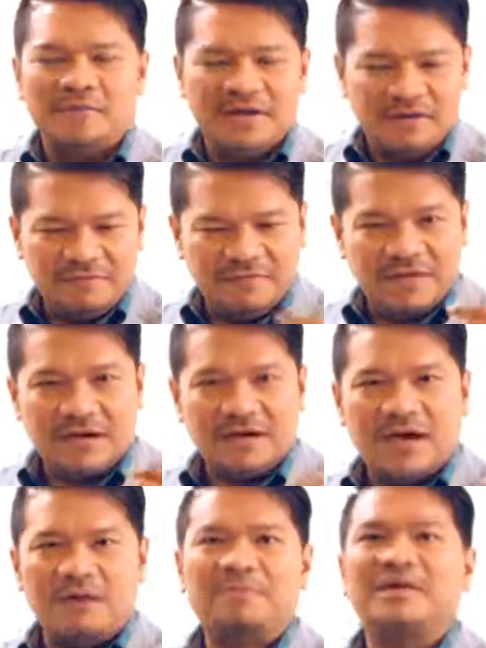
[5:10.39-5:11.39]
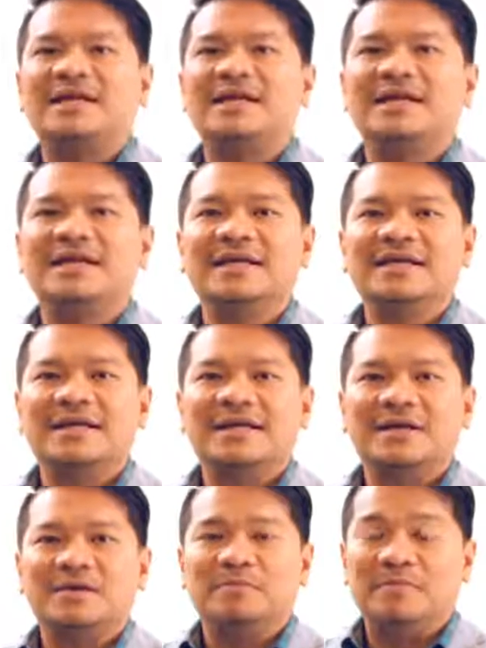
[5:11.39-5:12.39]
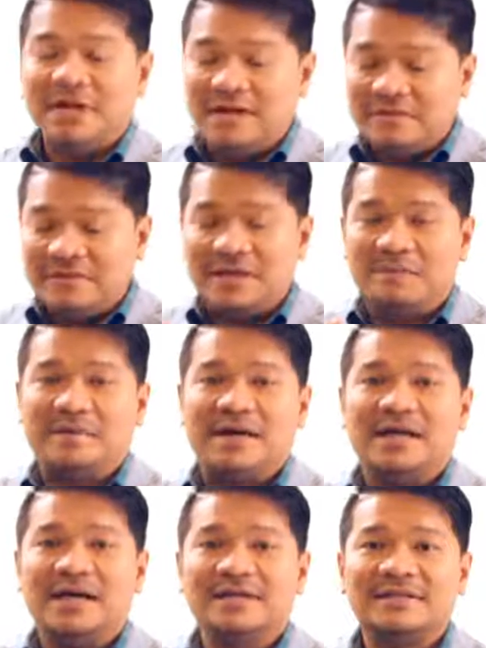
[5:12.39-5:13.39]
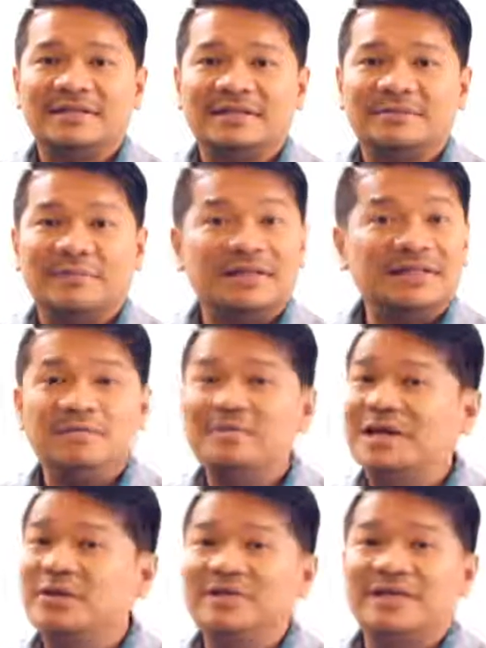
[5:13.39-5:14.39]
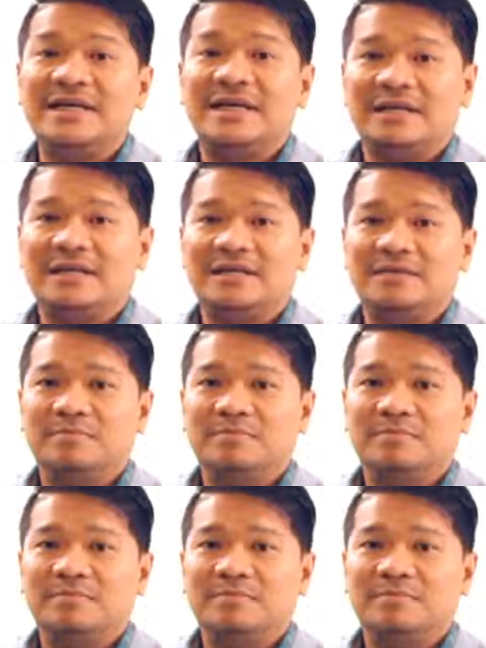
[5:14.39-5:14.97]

Believe in our company, believe in the product by simply using it.